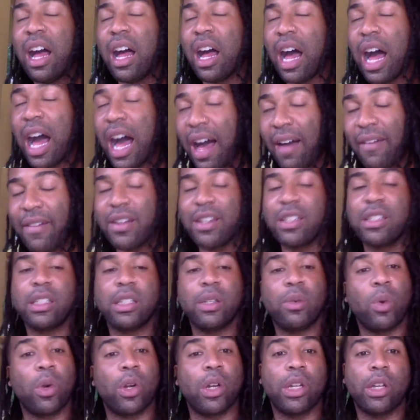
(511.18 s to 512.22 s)
obviously
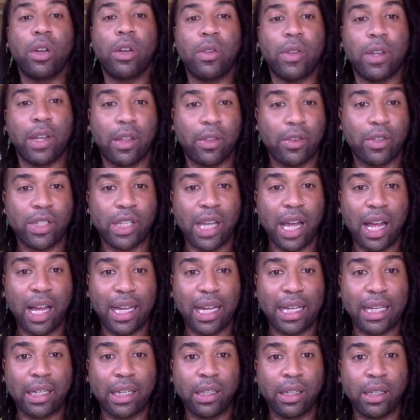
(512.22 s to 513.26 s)
working on the other
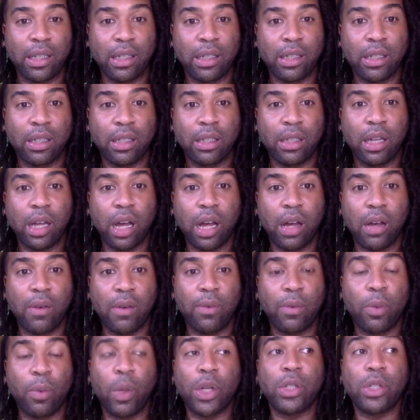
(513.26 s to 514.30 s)
side
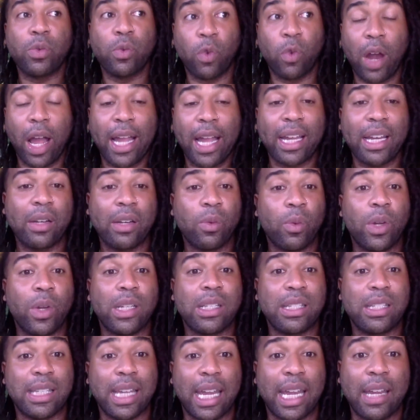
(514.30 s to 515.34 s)
of what's right and
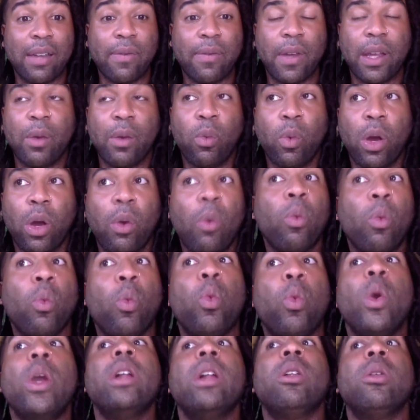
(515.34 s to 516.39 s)
what's safe and what
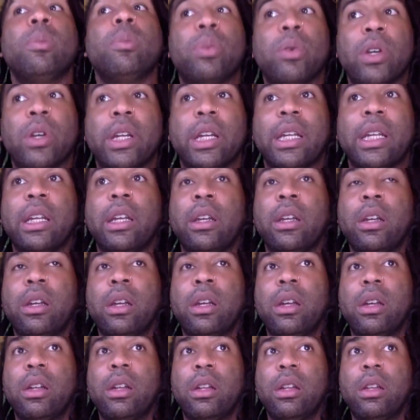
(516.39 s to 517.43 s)
will bring
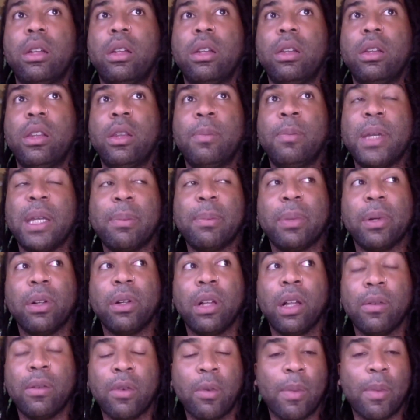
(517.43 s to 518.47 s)
the
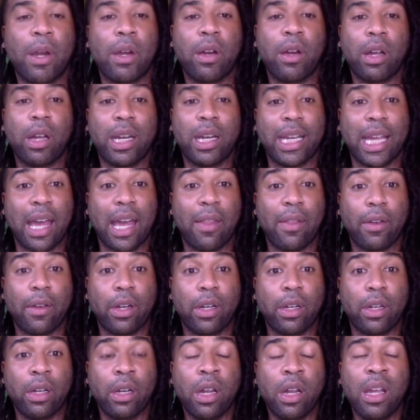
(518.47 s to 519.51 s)
people of America
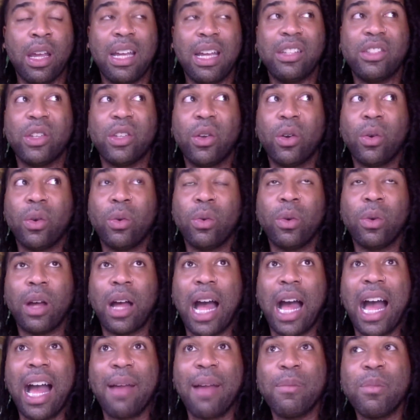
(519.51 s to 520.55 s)
together. So
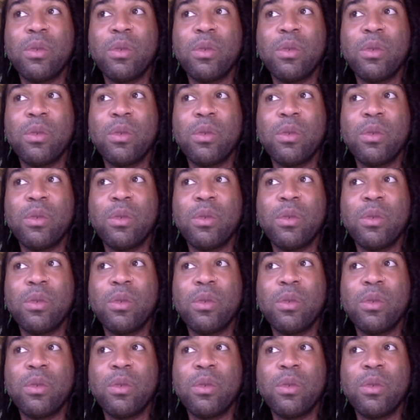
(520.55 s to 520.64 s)
I